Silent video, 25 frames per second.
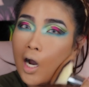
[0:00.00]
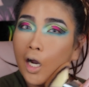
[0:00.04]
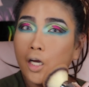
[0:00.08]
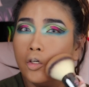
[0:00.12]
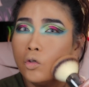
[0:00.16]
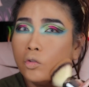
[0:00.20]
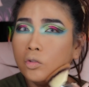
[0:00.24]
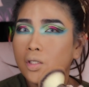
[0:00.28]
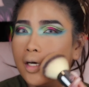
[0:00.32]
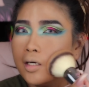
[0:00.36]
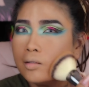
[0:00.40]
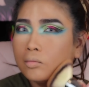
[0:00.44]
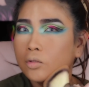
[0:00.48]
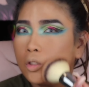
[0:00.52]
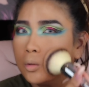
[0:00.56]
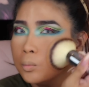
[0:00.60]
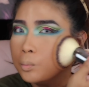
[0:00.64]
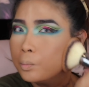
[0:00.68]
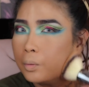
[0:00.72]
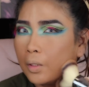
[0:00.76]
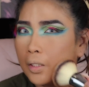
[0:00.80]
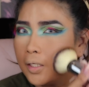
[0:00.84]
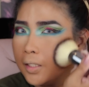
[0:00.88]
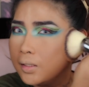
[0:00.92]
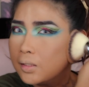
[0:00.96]
I don't have
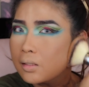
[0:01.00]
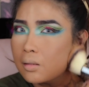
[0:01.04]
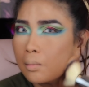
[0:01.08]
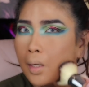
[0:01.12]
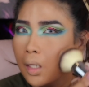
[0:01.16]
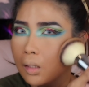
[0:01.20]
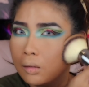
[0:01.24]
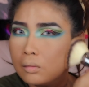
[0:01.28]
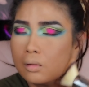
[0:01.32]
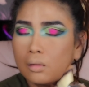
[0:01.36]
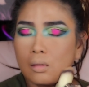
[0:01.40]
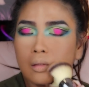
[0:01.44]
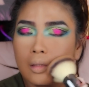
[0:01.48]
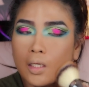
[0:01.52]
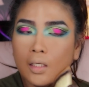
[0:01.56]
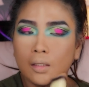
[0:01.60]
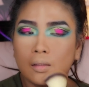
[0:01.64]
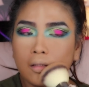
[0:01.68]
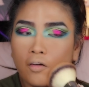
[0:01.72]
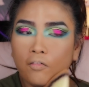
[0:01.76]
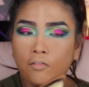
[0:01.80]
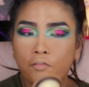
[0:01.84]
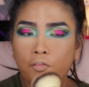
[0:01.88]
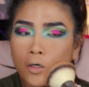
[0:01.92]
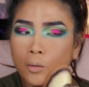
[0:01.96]
complaints about like
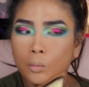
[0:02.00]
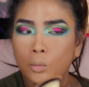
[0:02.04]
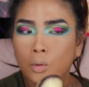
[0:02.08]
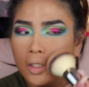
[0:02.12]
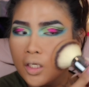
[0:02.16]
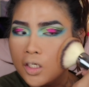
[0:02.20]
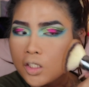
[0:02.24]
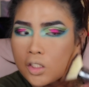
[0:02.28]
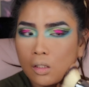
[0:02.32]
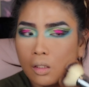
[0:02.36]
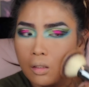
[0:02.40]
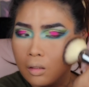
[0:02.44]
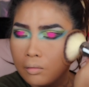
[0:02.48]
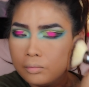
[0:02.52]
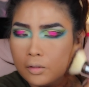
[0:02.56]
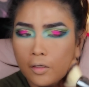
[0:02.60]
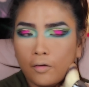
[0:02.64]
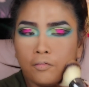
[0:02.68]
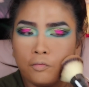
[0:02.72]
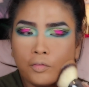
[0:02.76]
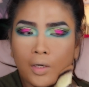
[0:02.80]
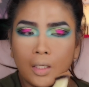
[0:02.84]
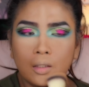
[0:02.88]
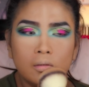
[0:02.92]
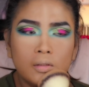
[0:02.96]
the formulation of
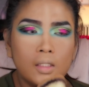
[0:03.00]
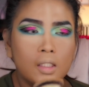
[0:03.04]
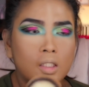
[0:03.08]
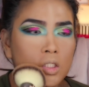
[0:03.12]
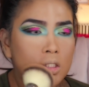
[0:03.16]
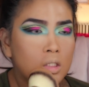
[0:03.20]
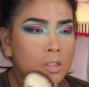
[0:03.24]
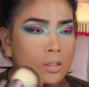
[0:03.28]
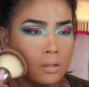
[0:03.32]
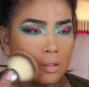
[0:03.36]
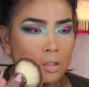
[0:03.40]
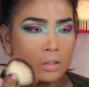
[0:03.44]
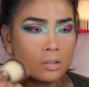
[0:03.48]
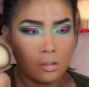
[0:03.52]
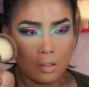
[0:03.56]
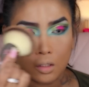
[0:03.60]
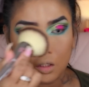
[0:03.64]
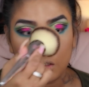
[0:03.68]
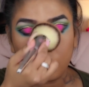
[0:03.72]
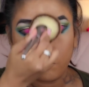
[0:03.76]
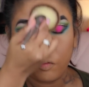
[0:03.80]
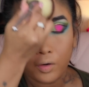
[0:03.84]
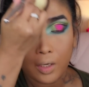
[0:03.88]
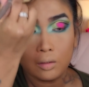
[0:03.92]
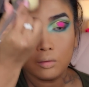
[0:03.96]
the foundation, the
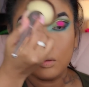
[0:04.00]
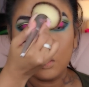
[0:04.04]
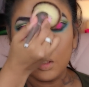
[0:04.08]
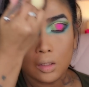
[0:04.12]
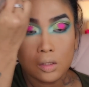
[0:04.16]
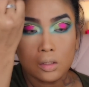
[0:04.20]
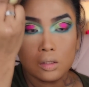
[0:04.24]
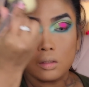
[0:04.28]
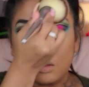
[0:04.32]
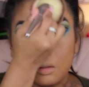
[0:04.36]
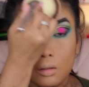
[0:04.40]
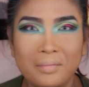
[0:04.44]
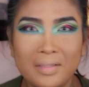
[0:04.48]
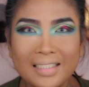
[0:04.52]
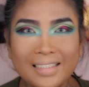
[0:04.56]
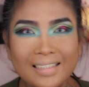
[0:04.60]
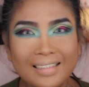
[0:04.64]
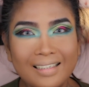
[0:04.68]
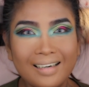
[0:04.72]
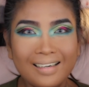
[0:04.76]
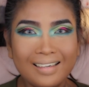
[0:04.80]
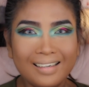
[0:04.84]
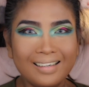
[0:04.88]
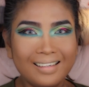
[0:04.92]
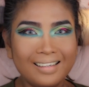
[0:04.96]
Tarte foundation. Oh my
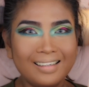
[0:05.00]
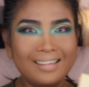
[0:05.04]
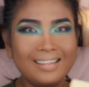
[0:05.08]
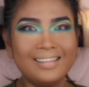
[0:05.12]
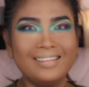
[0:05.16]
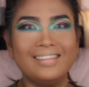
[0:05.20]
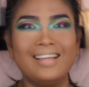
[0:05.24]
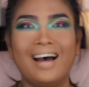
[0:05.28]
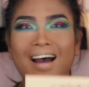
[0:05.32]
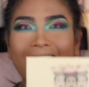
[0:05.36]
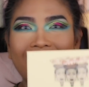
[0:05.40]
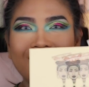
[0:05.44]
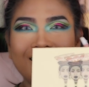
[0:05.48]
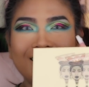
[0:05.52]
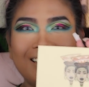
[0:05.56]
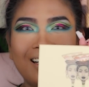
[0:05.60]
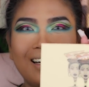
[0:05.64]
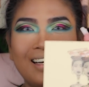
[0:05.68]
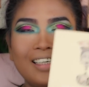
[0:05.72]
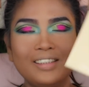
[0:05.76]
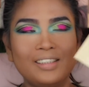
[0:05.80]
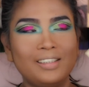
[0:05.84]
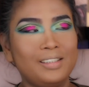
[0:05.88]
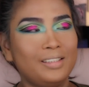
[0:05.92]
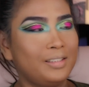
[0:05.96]
god, I
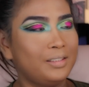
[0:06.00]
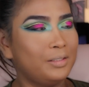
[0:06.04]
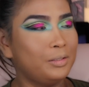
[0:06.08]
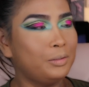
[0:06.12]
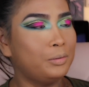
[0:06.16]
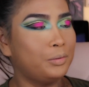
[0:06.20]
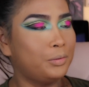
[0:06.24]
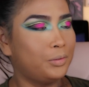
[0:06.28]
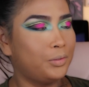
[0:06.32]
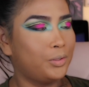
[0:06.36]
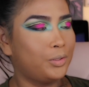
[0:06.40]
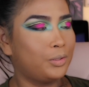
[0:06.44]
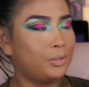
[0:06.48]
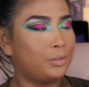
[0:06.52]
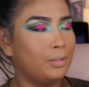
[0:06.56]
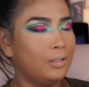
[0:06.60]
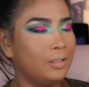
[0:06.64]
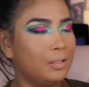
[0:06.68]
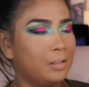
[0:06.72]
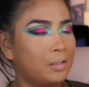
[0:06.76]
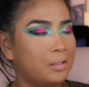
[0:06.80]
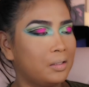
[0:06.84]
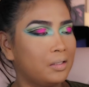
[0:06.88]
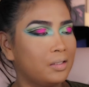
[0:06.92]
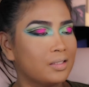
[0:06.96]
got the
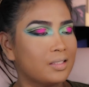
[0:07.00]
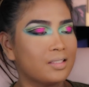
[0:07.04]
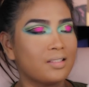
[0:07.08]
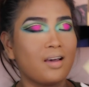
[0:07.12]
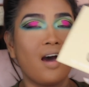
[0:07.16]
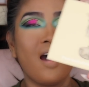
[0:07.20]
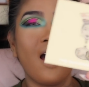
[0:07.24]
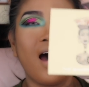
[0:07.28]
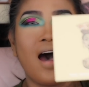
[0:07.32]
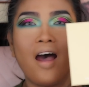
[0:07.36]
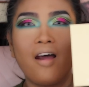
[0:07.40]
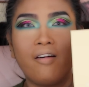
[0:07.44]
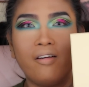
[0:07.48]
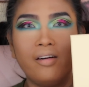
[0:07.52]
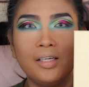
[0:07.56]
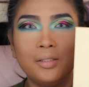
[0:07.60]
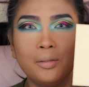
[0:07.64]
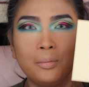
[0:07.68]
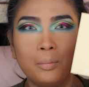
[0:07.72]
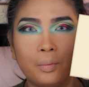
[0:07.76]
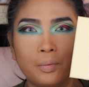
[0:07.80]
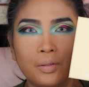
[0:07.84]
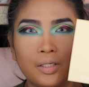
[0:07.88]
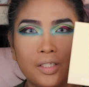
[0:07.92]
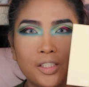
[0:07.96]

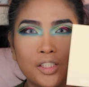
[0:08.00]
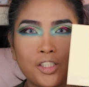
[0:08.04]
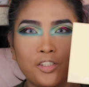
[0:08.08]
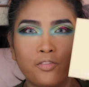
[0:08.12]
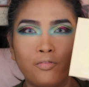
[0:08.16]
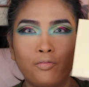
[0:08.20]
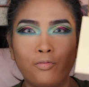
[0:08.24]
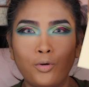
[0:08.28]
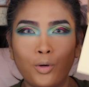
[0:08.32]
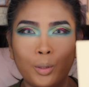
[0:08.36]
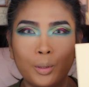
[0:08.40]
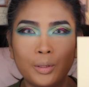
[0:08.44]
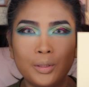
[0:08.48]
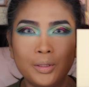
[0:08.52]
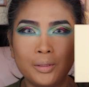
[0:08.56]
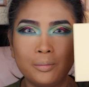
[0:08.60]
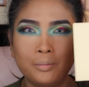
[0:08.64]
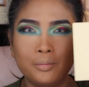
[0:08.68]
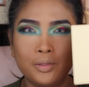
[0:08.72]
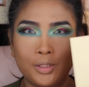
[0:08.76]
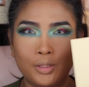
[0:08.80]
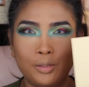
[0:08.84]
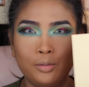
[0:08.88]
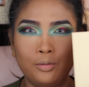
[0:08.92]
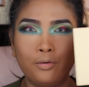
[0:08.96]
Saharan Blush
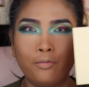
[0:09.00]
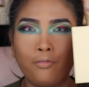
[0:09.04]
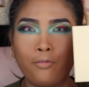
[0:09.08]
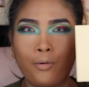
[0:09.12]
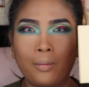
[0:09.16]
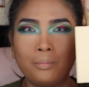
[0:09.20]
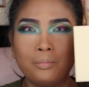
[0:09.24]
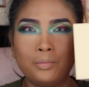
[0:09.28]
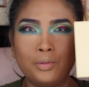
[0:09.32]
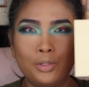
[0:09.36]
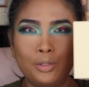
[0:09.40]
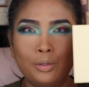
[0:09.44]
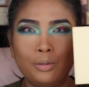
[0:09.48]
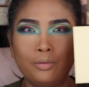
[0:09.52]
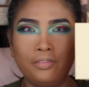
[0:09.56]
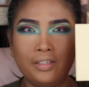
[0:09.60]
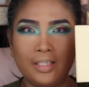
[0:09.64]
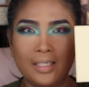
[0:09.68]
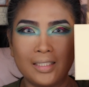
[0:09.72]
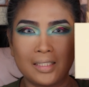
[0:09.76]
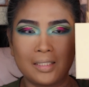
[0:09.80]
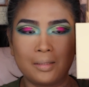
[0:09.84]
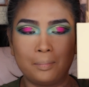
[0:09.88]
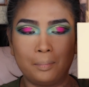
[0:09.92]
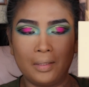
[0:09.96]
Volume 2 from
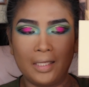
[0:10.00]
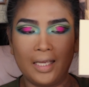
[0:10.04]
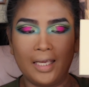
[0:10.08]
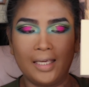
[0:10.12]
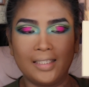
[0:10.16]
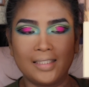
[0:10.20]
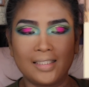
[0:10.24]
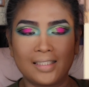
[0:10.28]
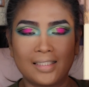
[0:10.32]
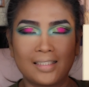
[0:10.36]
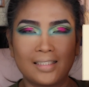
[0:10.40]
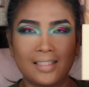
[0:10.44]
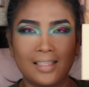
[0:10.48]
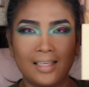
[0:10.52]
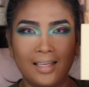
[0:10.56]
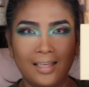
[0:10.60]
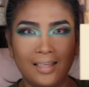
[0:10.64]
Juvia's Place.